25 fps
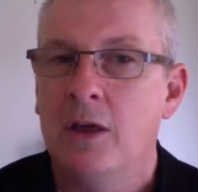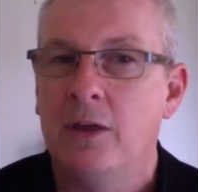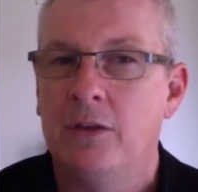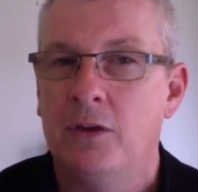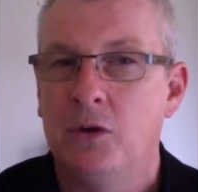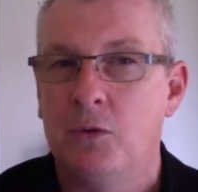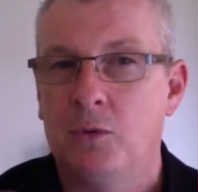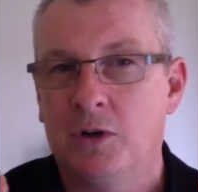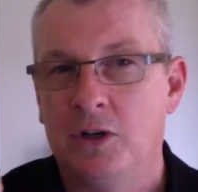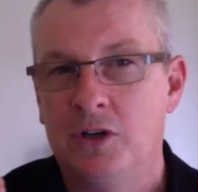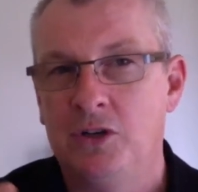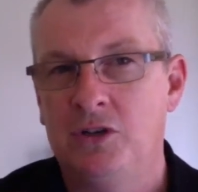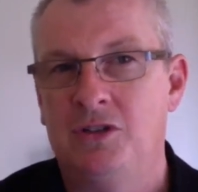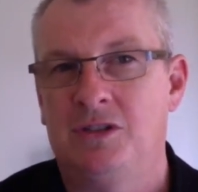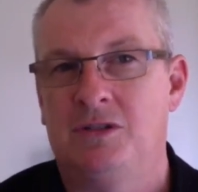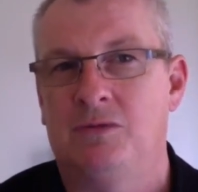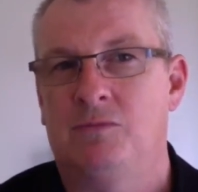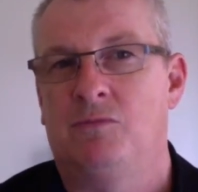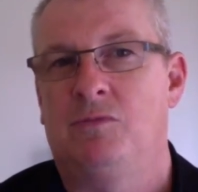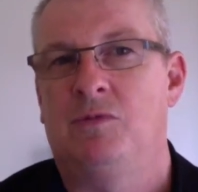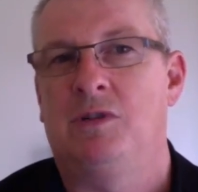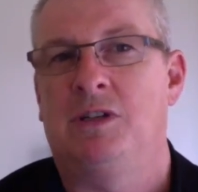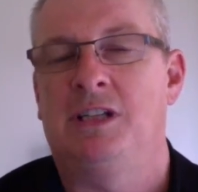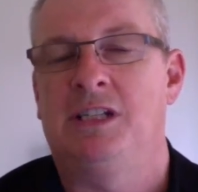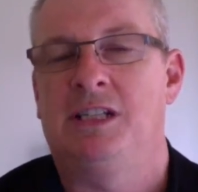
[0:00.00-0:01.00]
You want to do some
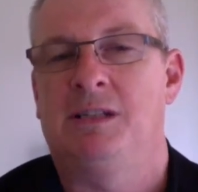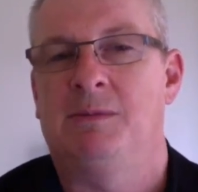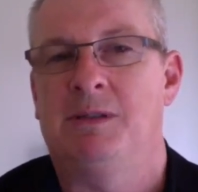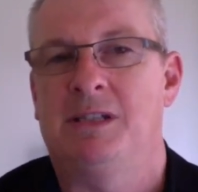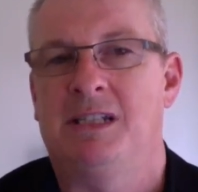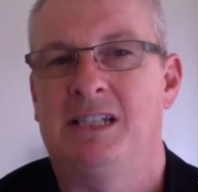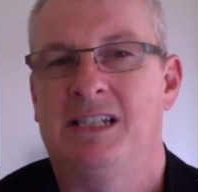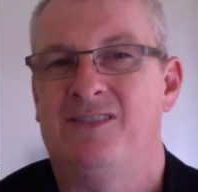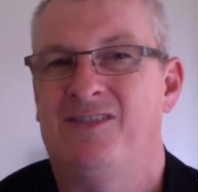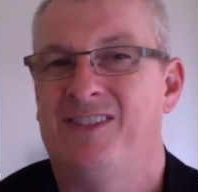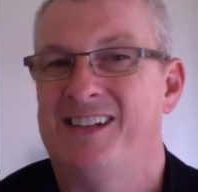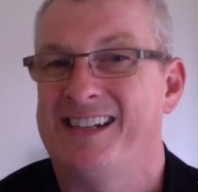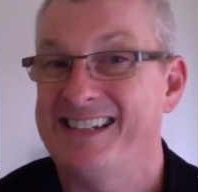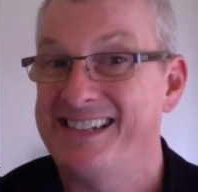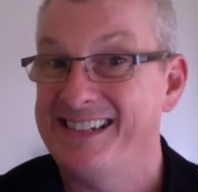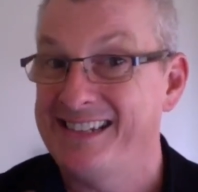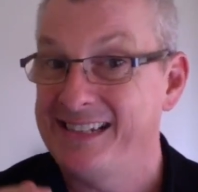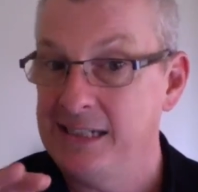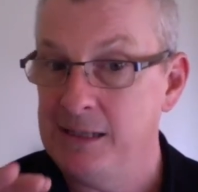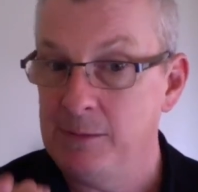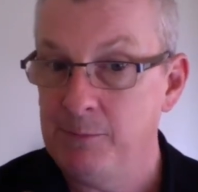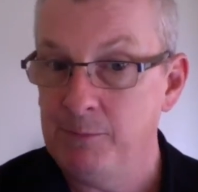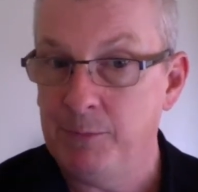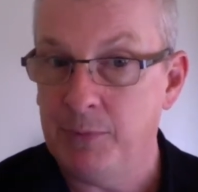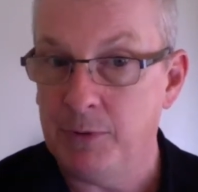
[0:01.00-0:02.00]
really specific,
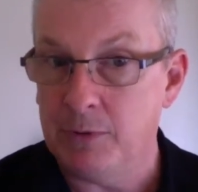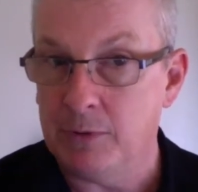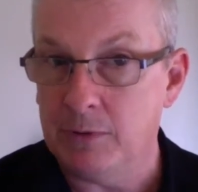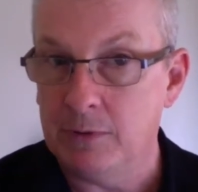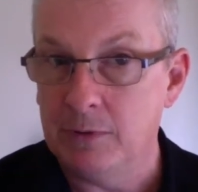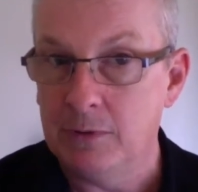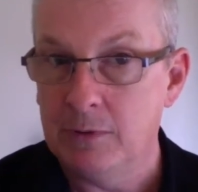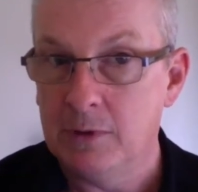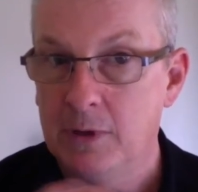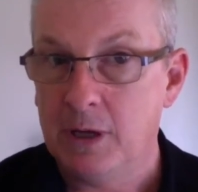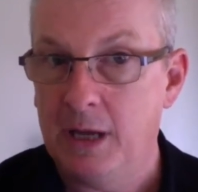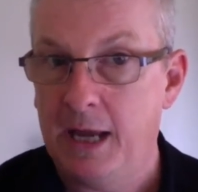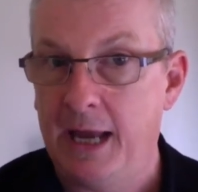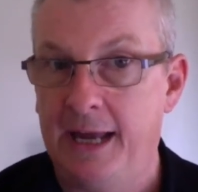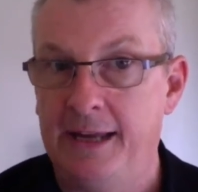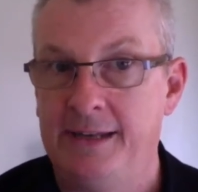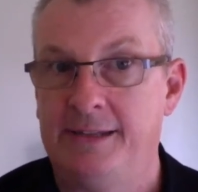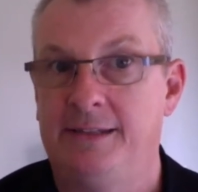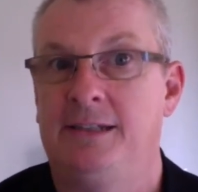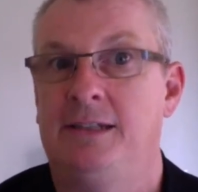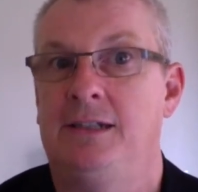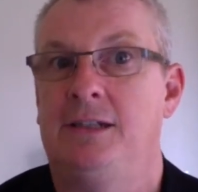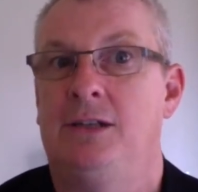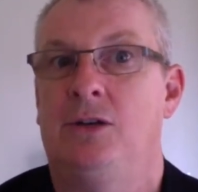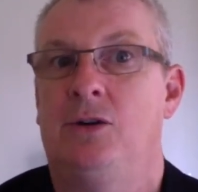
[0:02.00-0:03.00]
simple
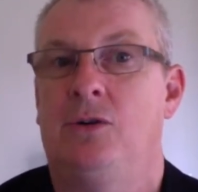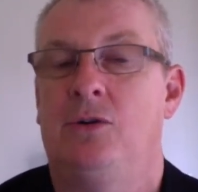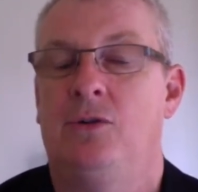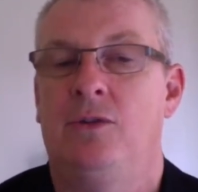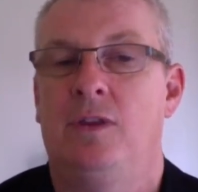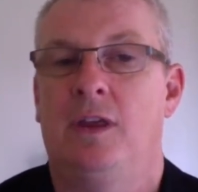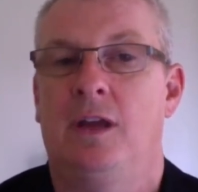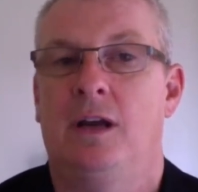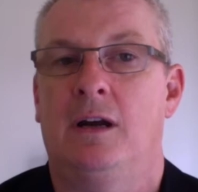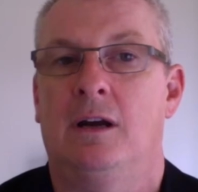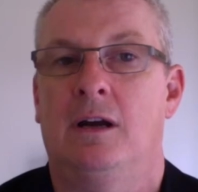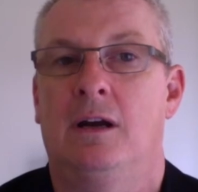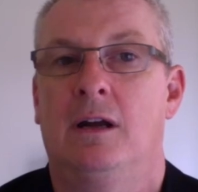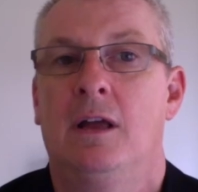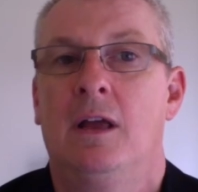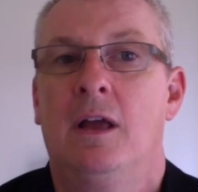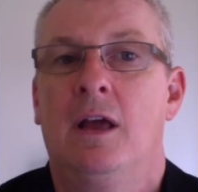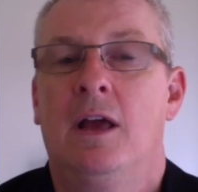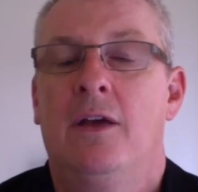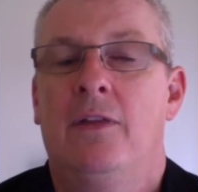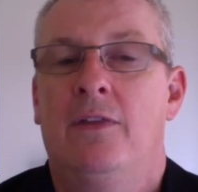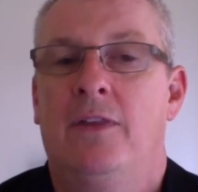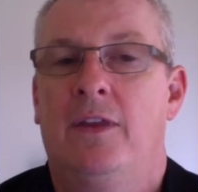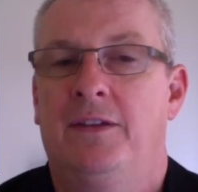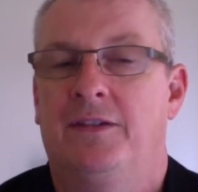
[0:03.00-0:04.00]
SEO there
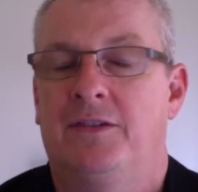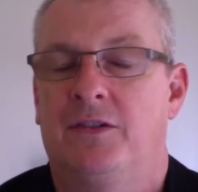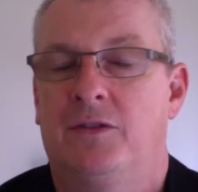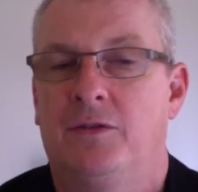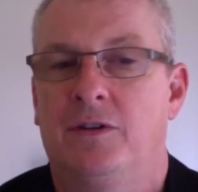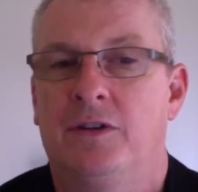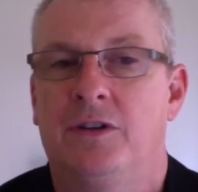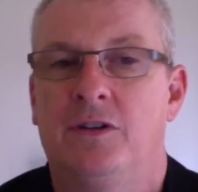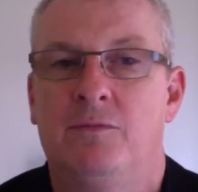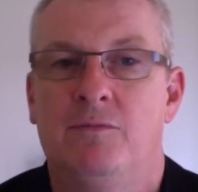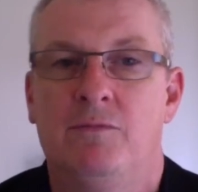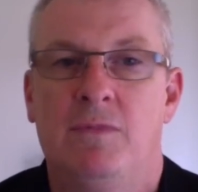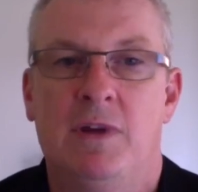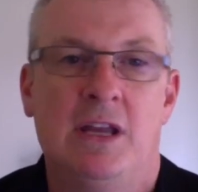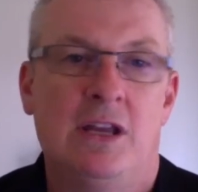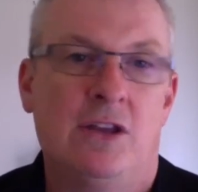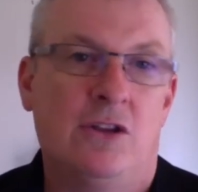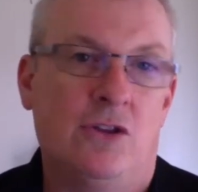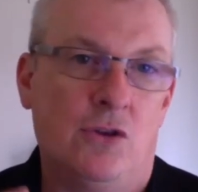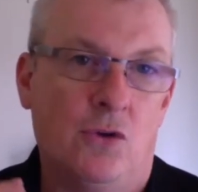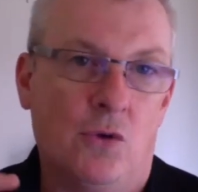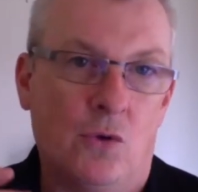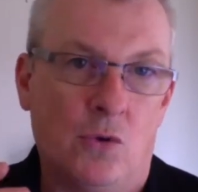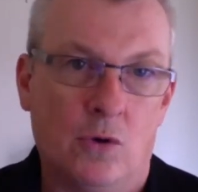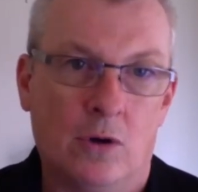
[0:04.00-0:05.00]
that's going to make
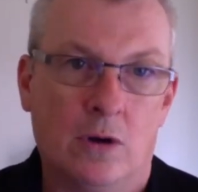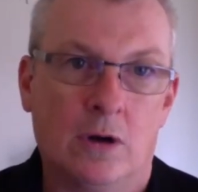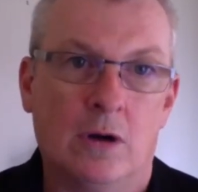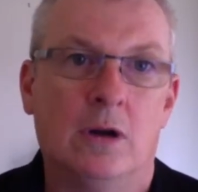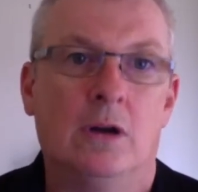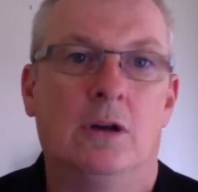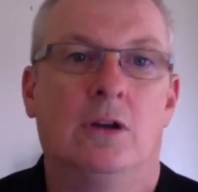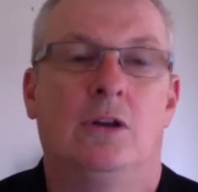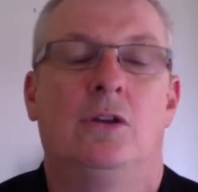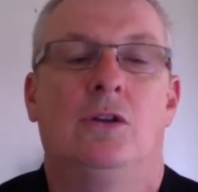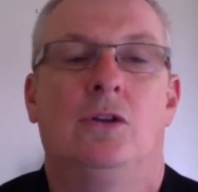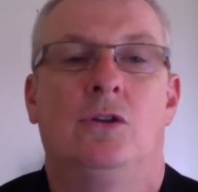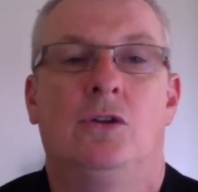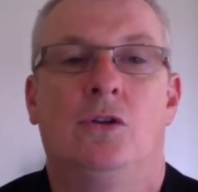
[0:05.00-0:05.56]
your